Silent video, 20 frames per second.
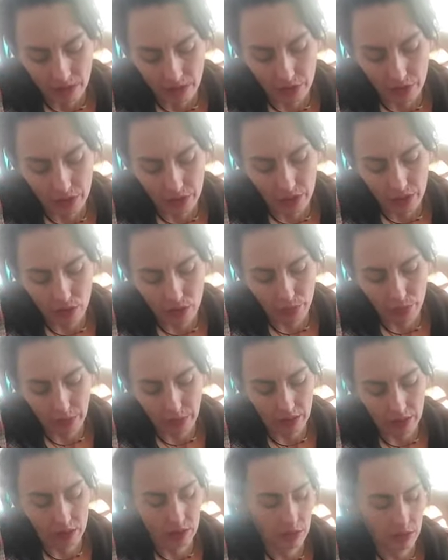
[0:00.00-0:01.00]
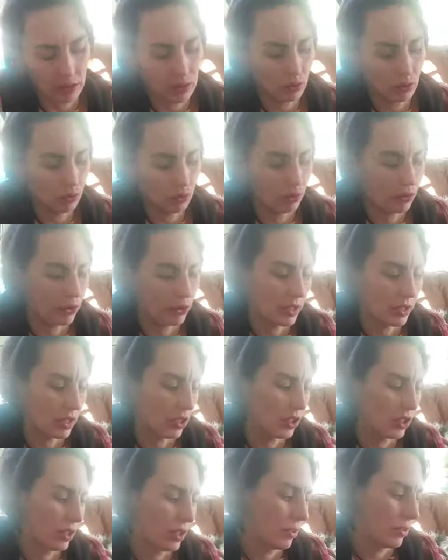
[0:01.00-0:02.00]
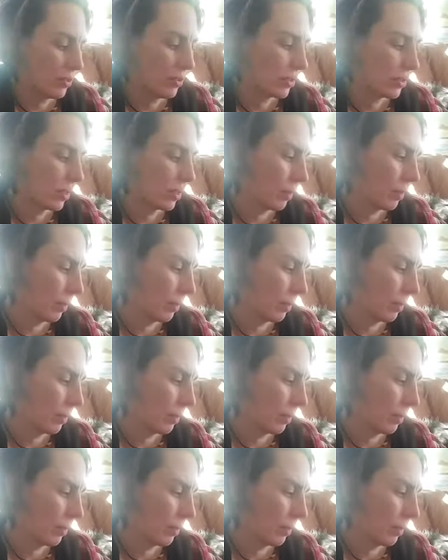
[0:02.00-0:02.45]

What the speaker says: Turning your back on the old traditions,